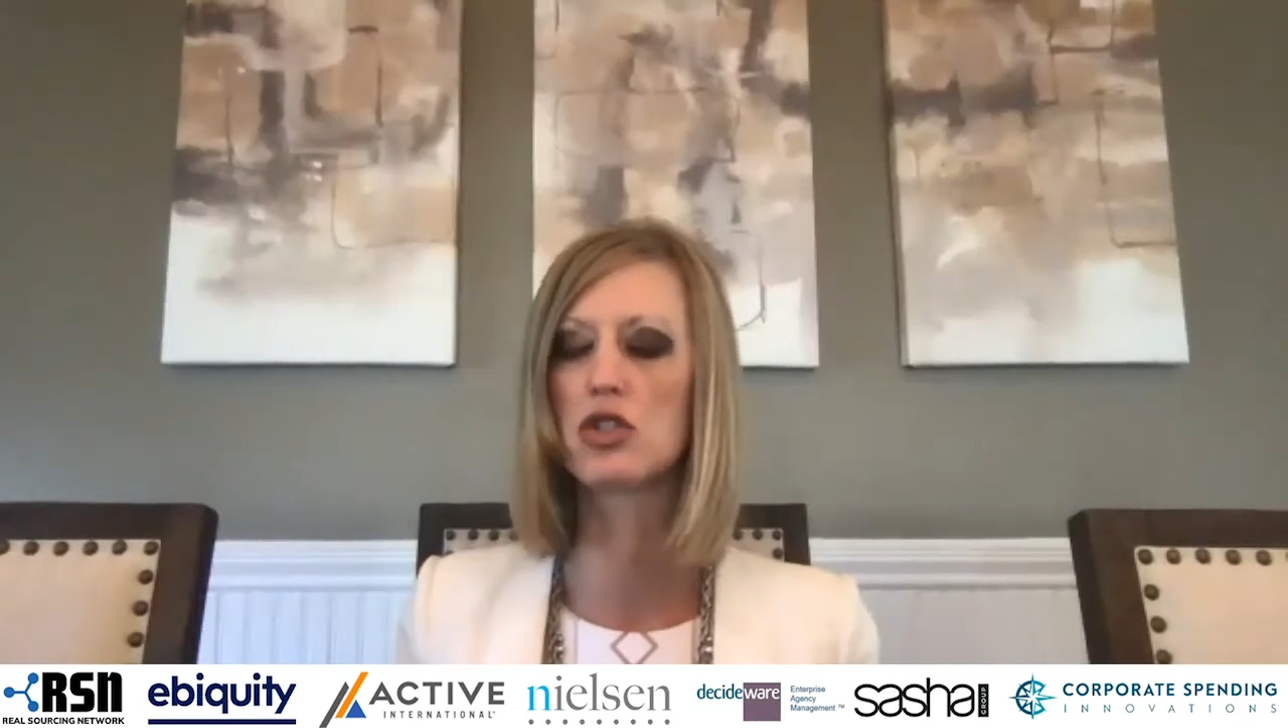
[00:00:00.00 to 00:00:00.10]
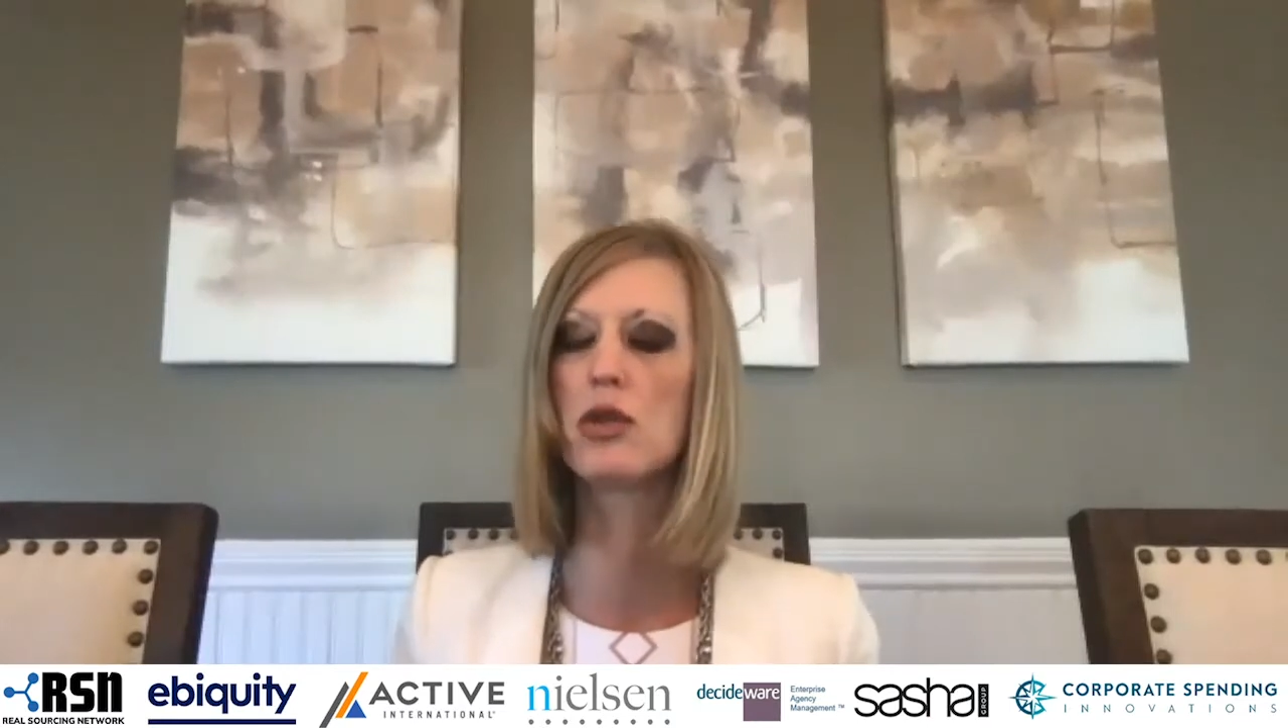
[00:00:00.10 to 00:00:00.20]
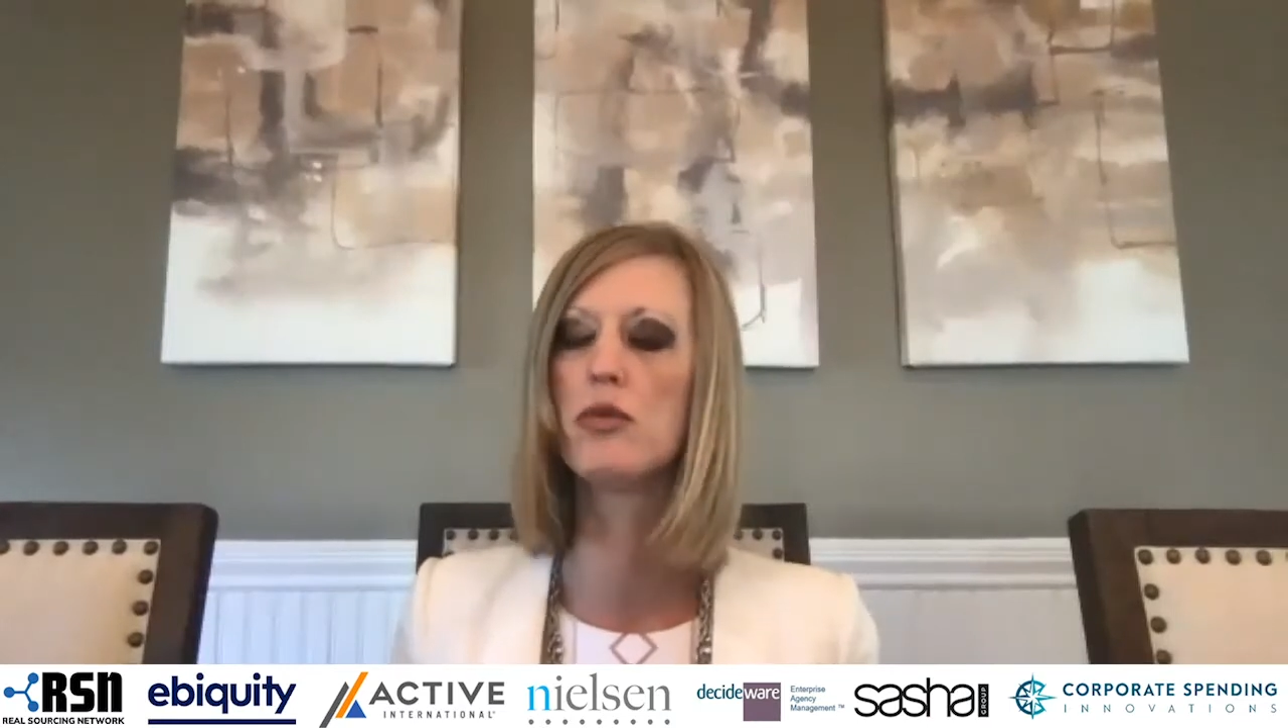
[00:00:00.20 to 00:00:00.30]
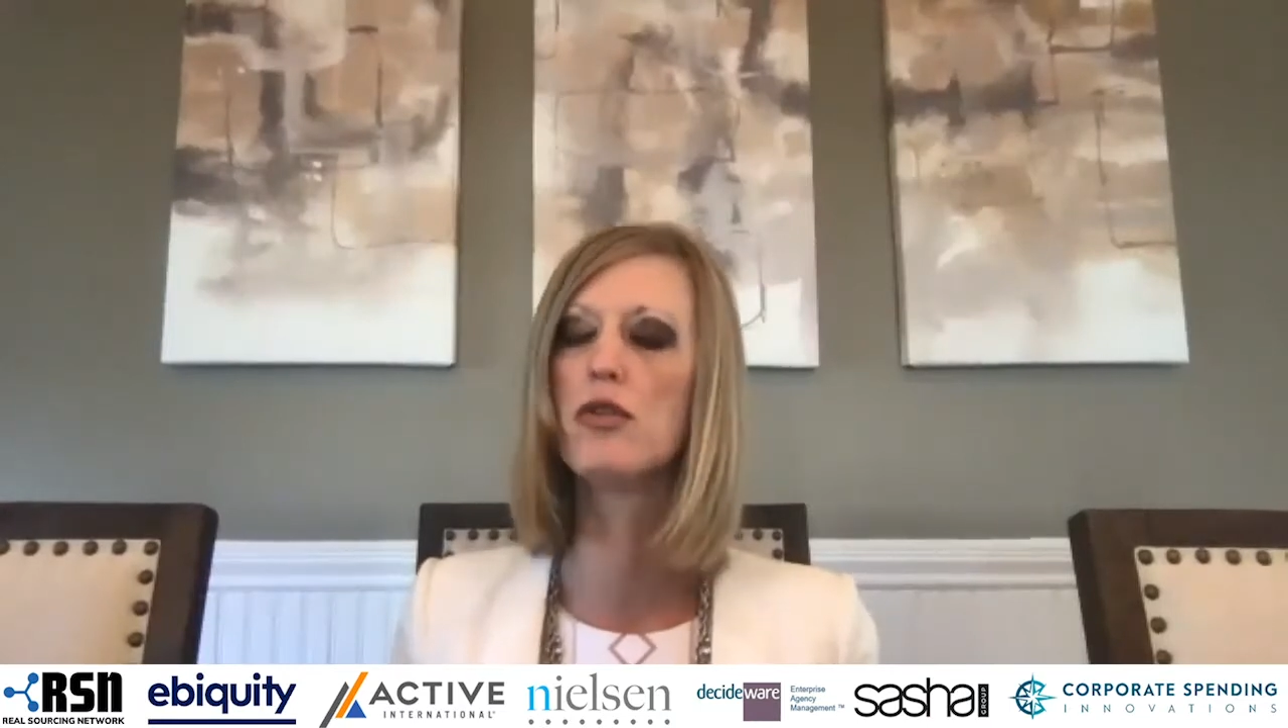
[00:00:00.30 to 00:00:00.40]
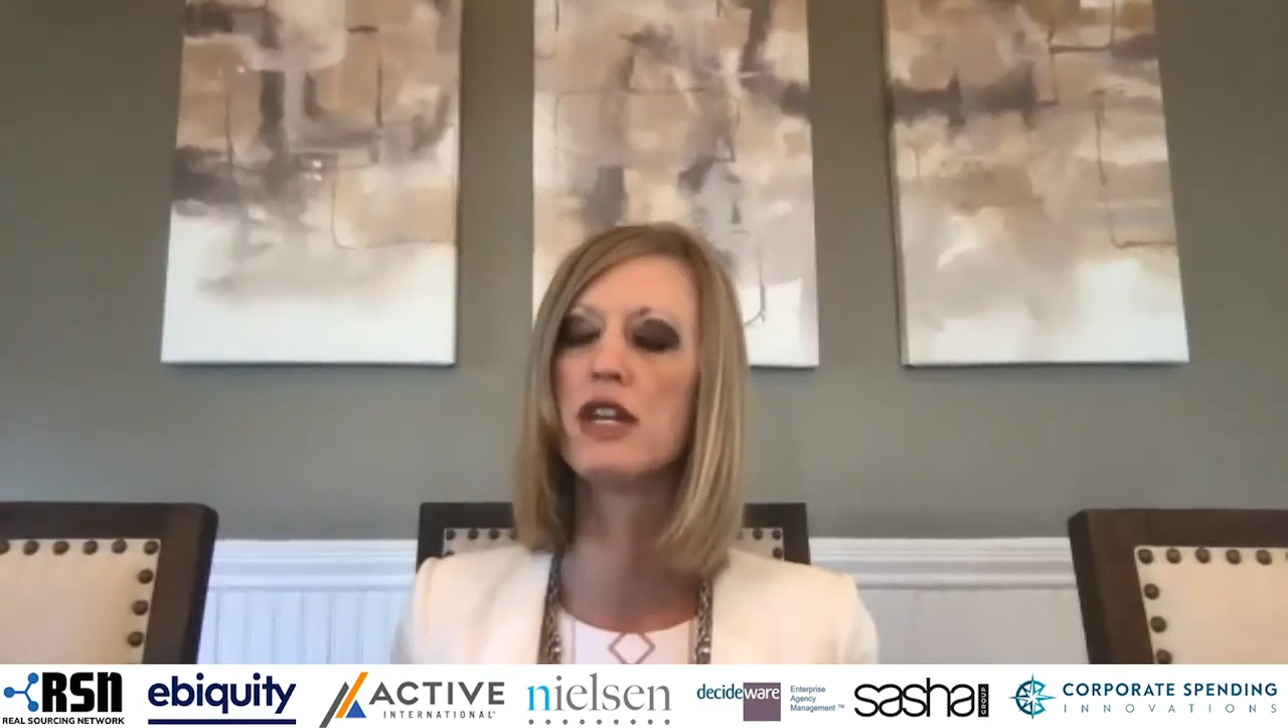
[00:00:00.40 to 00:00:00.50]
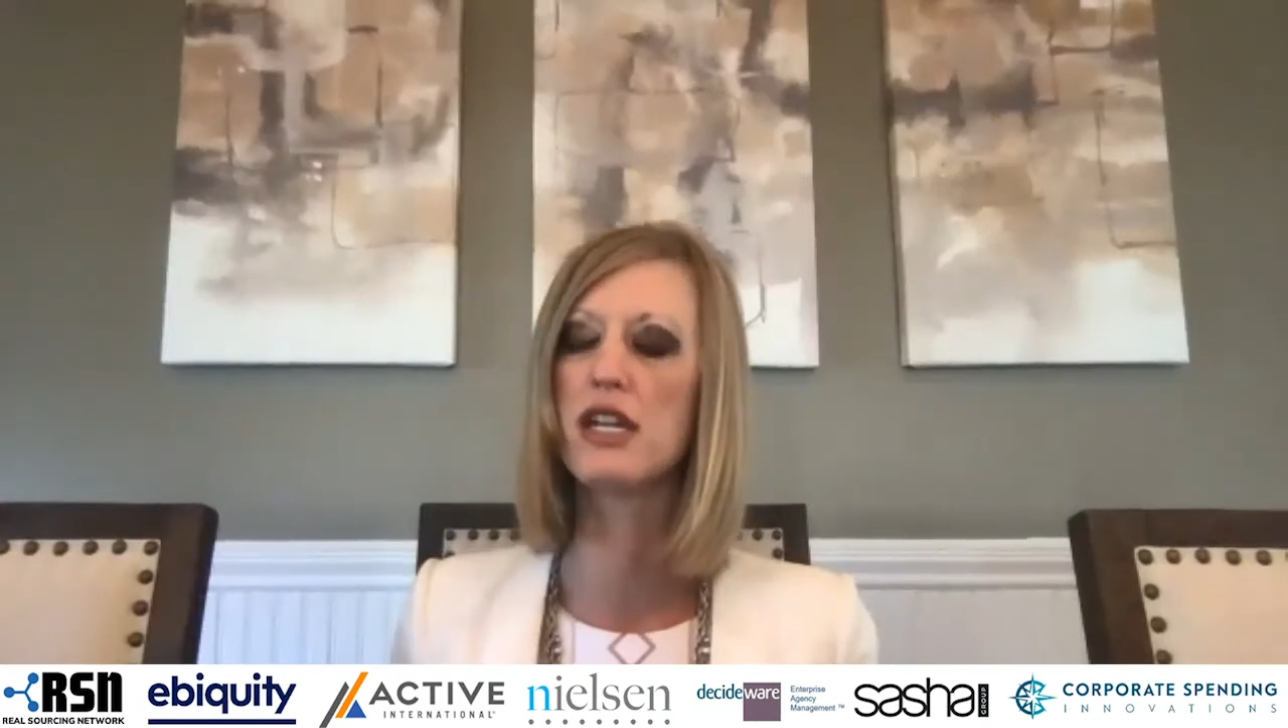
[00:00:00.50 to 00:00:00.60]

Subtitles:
to move it